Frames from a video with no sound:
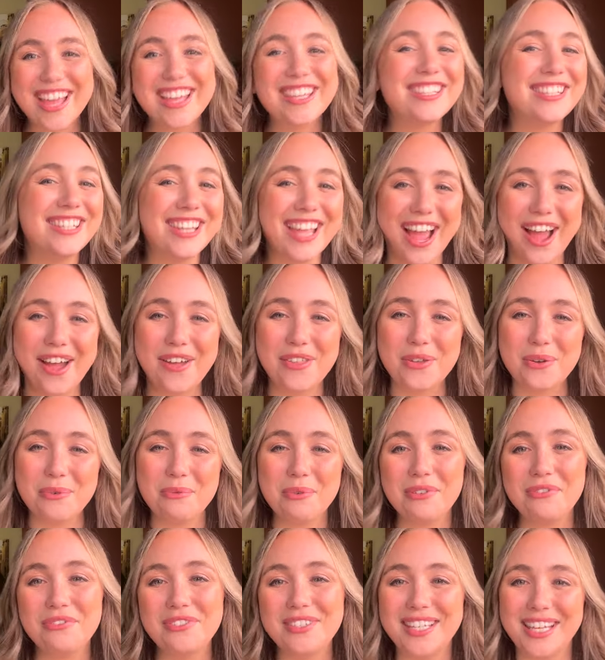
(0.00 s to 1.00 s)
Now that
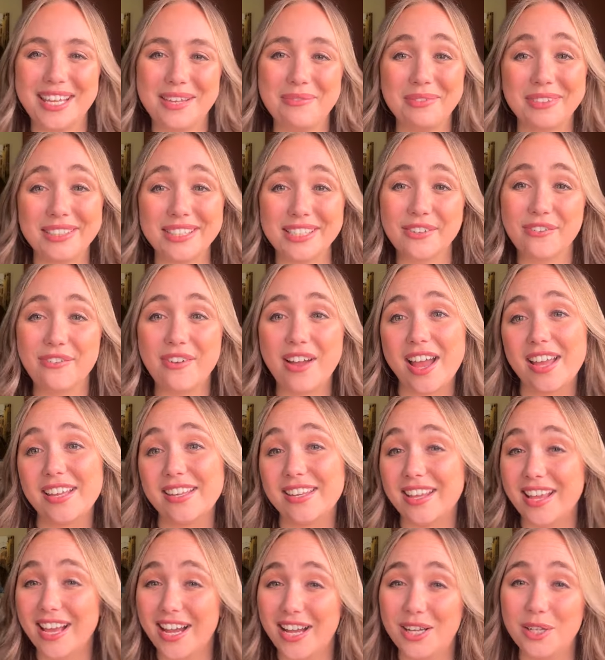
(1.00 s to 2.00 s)
we've
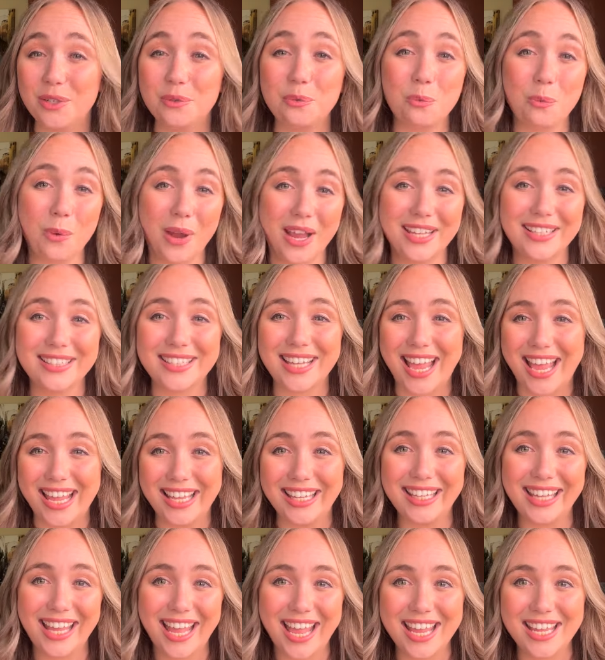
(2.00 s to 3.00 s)
demystified yarn weight
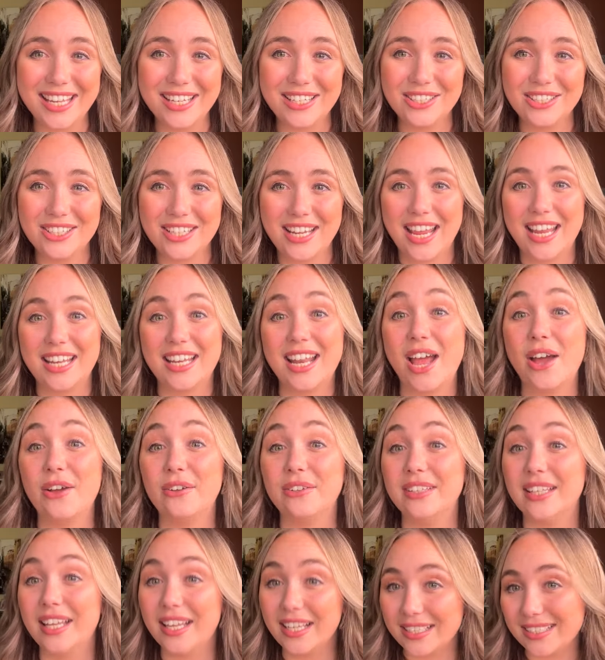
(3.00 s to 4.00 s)
and gauge, in our
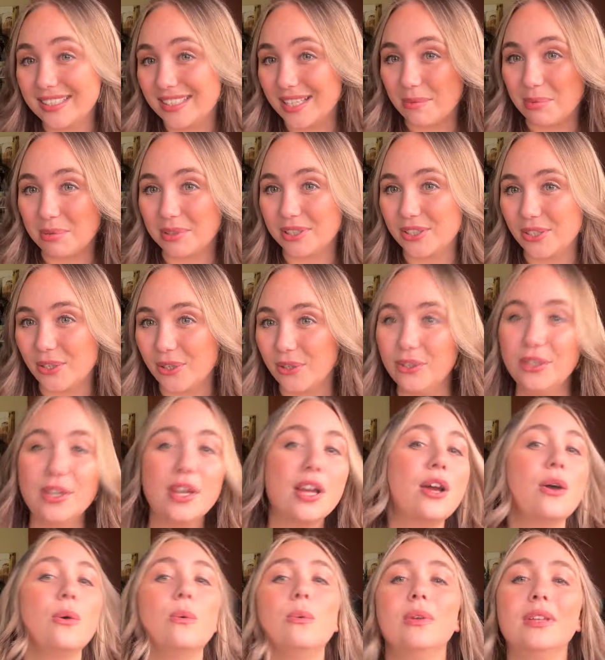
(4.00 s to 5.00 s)
next episode,
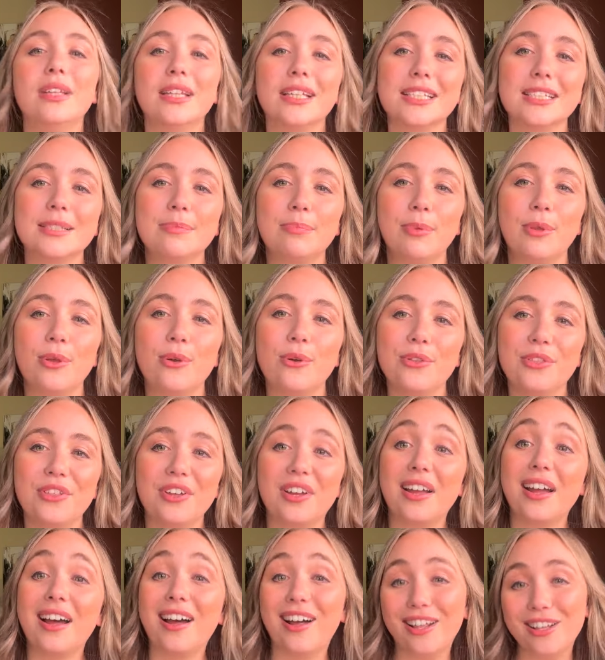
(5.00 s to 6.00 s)
we'll explore the
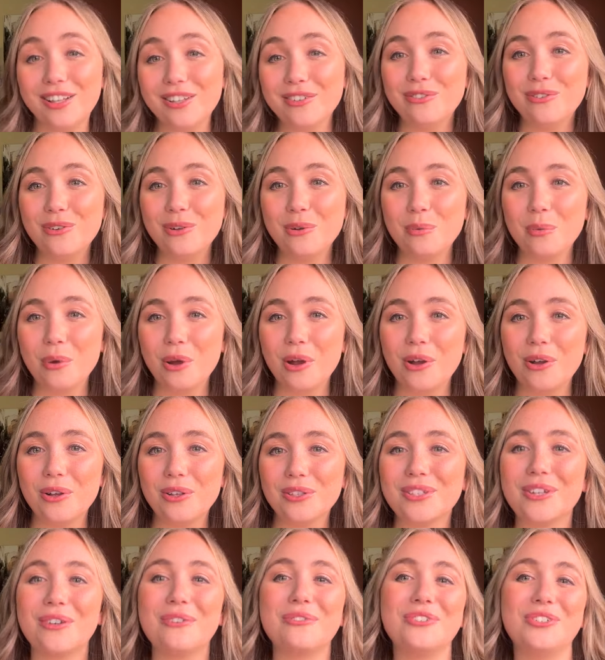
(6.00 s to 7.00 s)
colorful
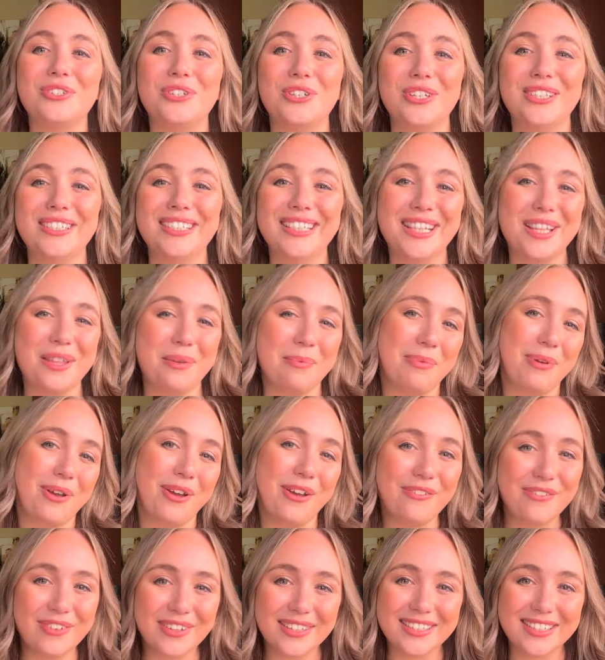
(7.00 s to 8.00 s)
world of choosing the
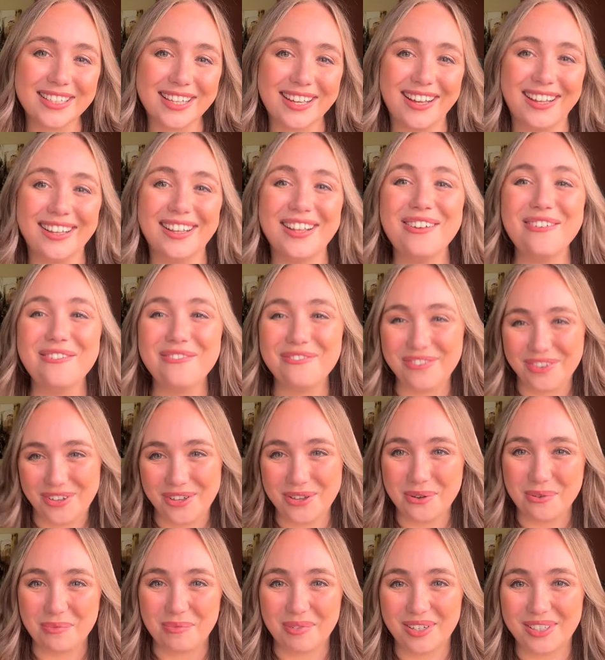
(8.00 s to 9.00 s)
perfect color for
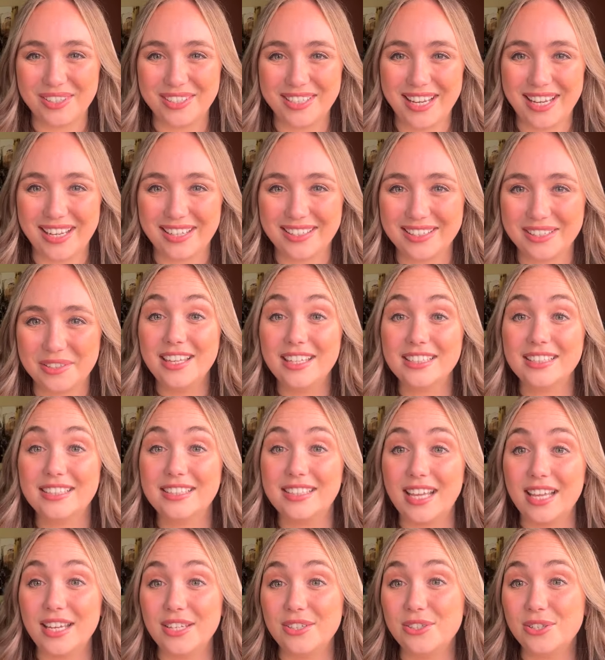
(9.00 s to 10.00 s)
your project.
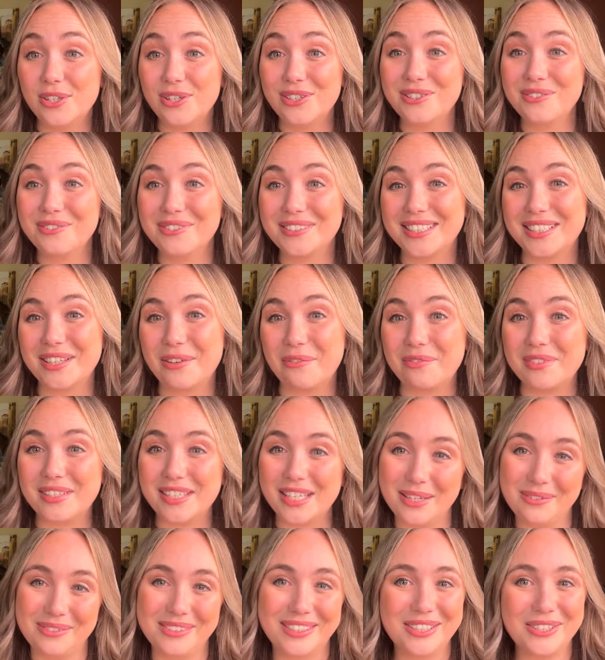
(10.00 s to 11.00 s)
Stay tuned for some
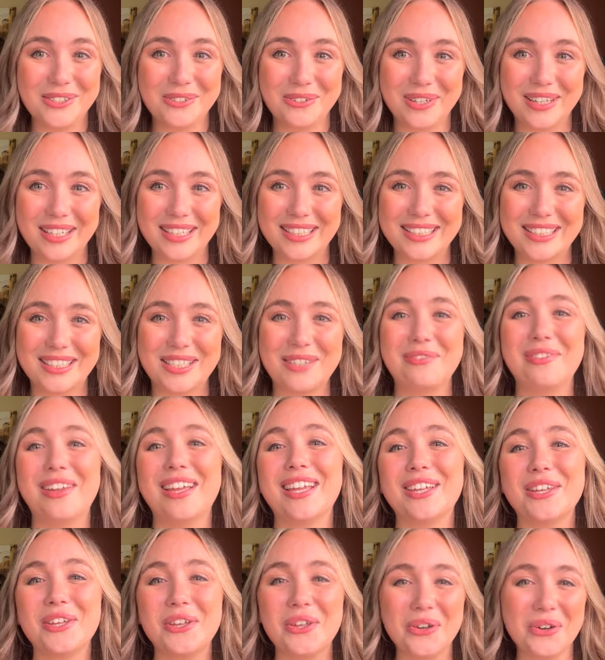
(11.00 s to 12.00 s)
tips and tricks to
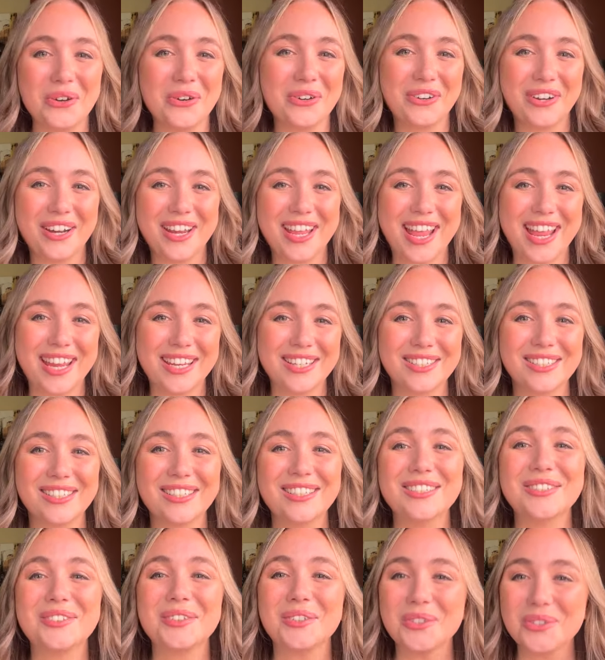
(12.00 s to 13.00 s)
make your
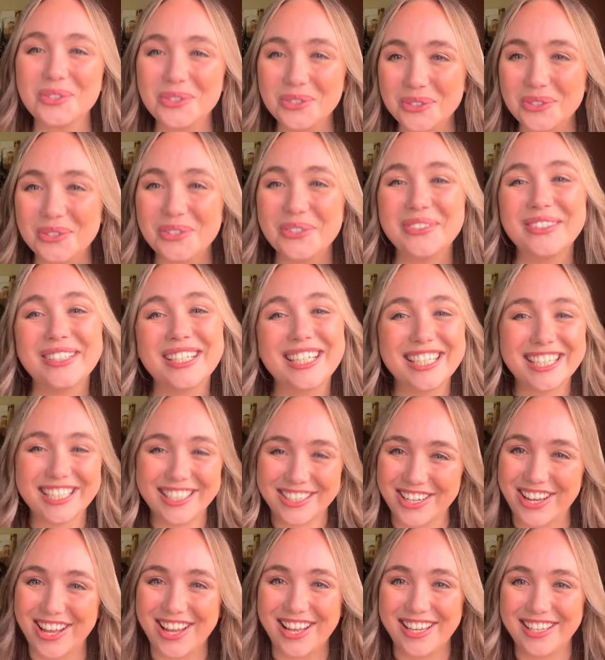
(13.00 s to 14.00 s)
creations truly
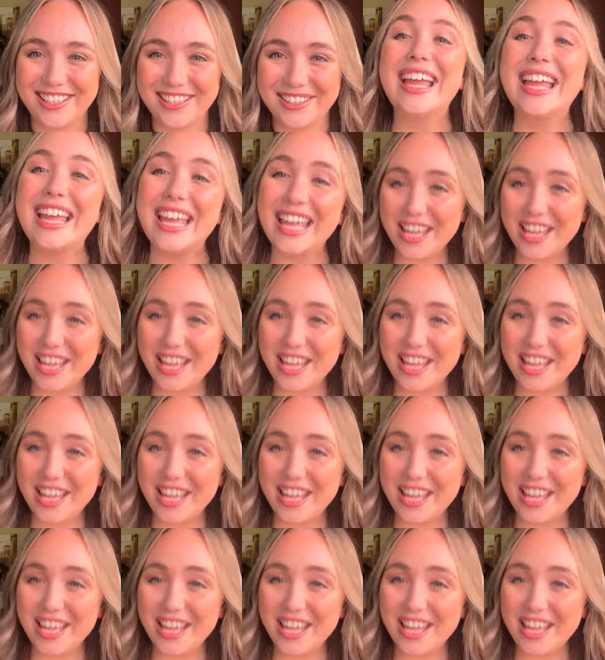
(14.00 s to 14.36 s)
shine.